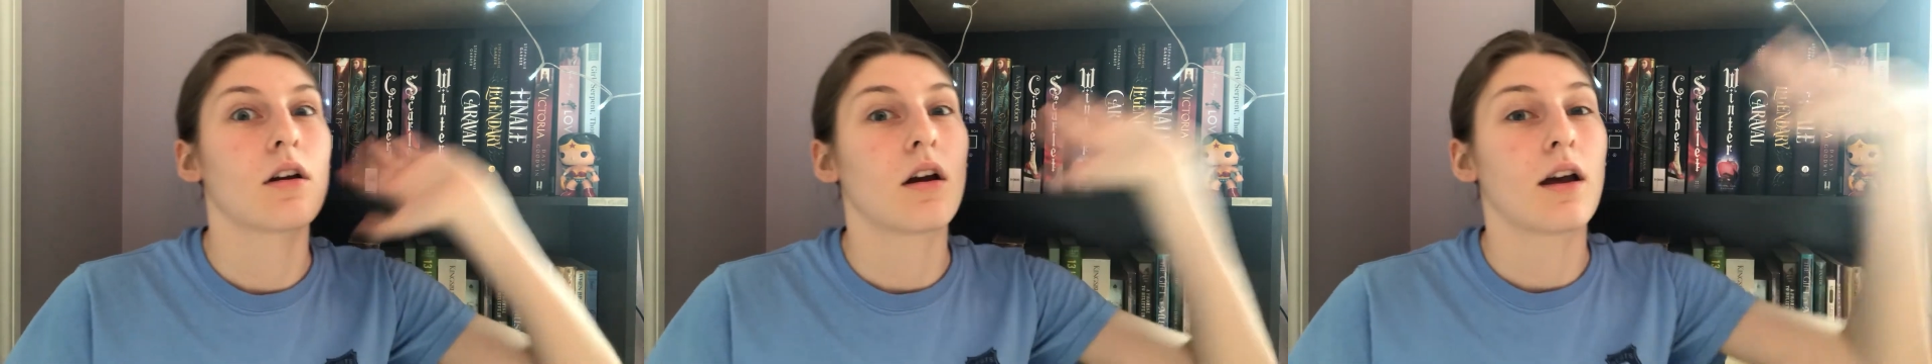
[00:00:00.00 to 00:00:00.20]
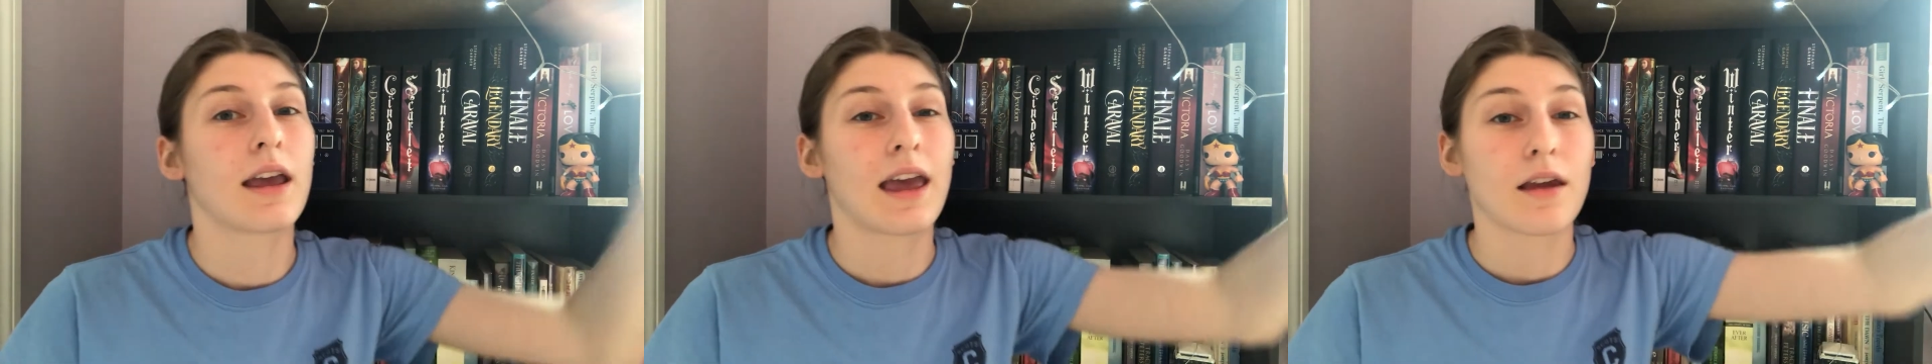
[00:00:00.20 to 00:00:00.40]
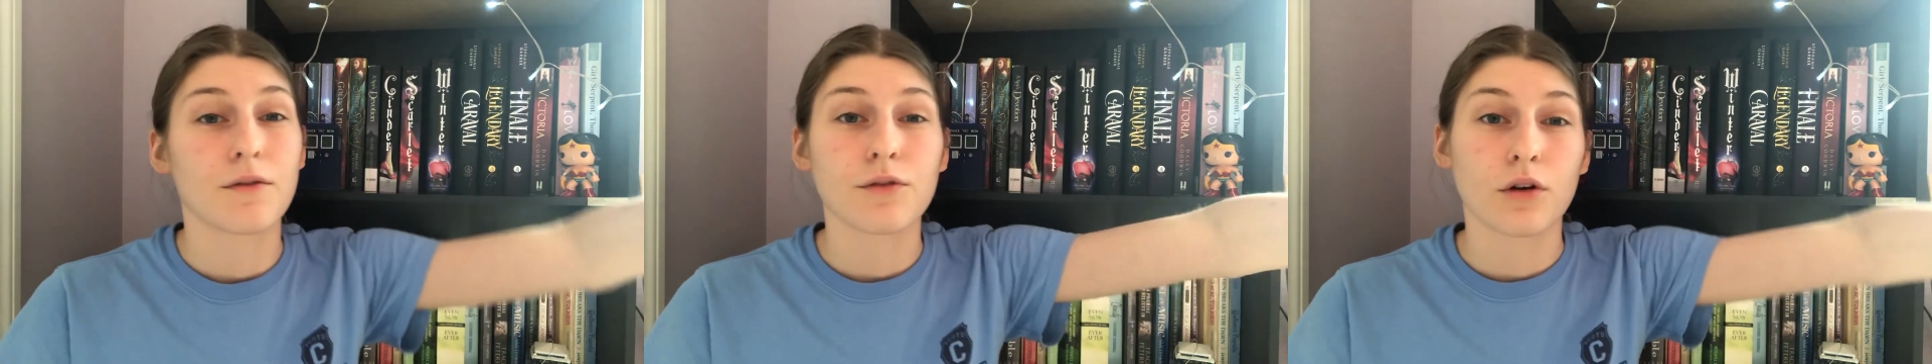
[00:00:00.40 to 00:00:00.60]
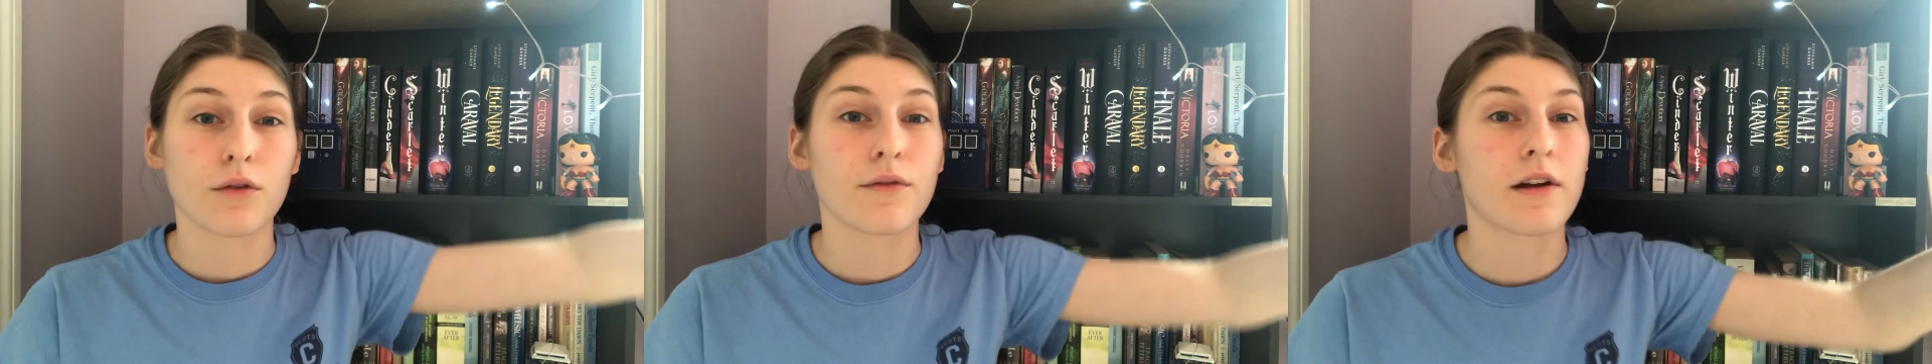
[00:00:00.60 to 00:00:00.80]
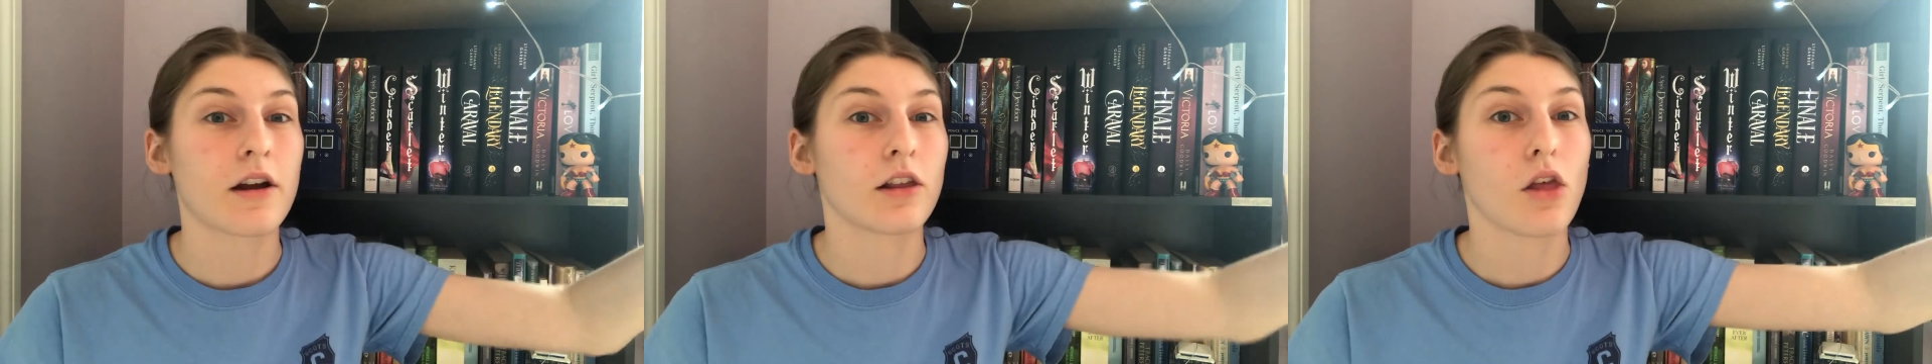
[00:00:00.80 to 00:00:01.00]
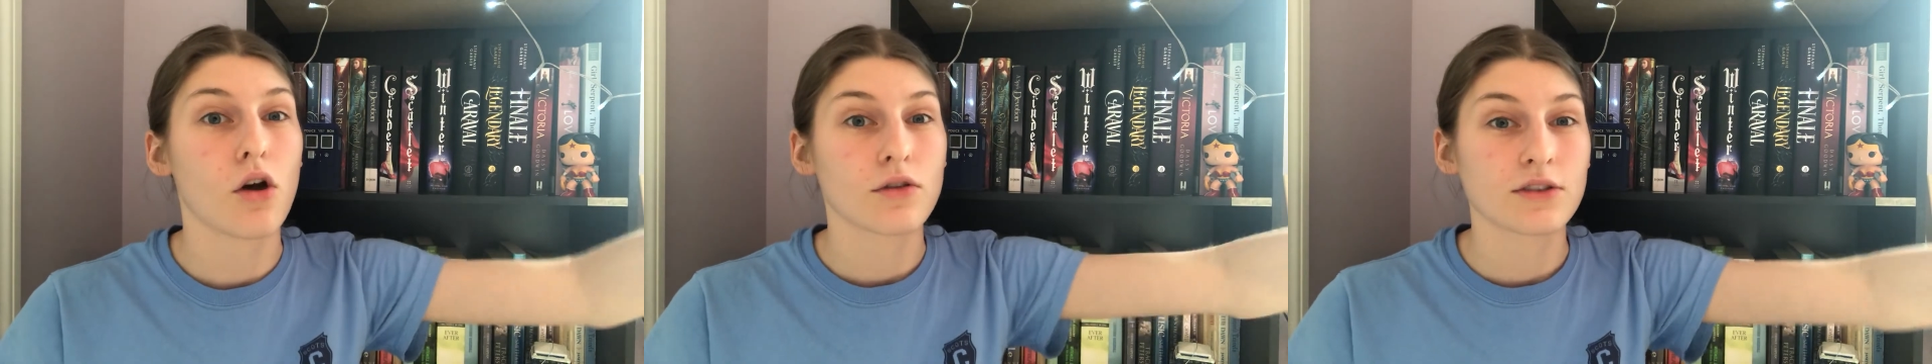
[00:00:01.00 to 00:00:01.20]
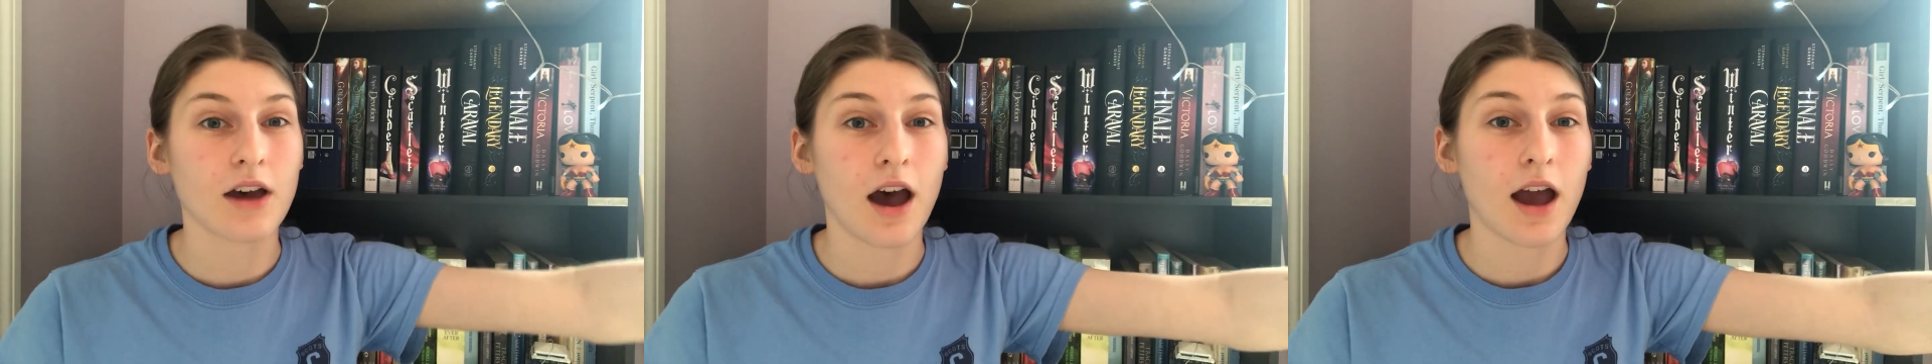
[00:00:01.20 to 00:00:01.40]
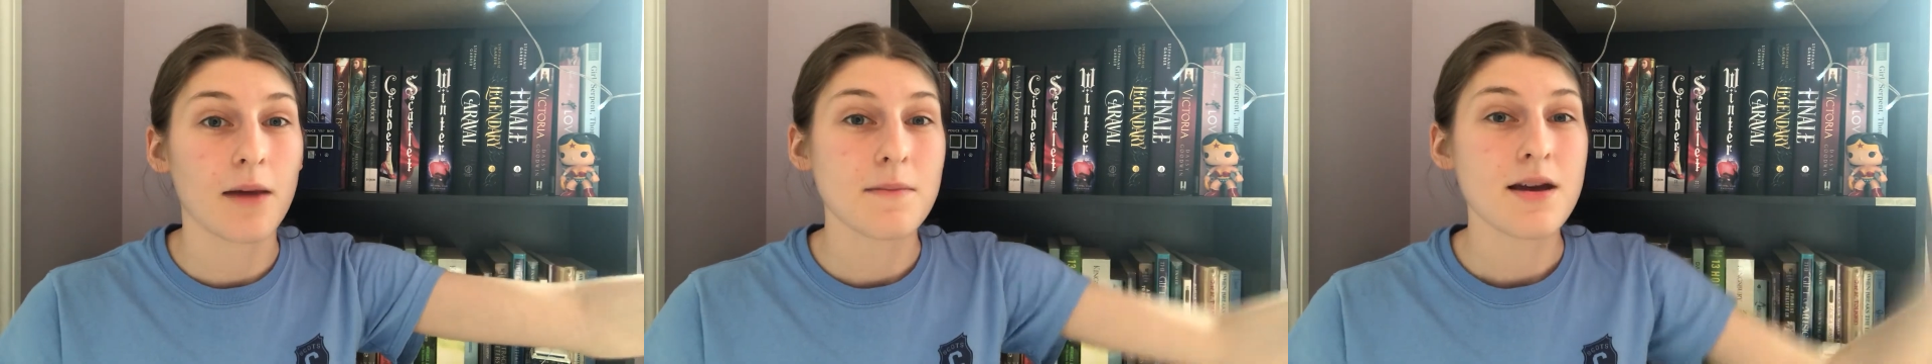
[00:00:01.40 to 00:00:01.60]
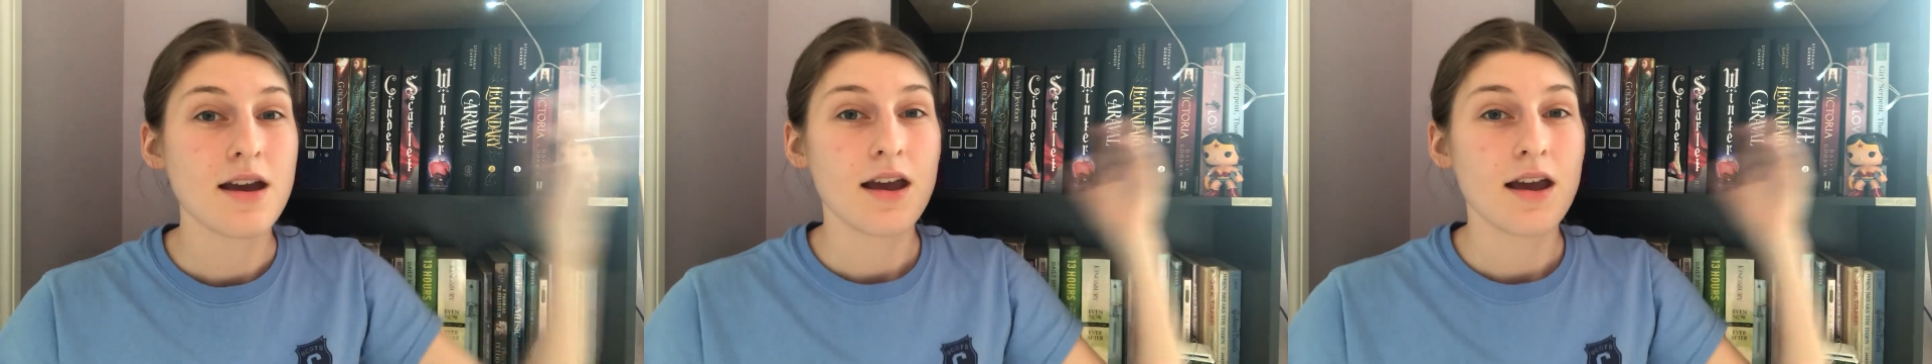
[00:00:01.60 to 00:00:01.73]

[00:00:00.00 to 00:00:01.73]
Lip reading: again for a very long time.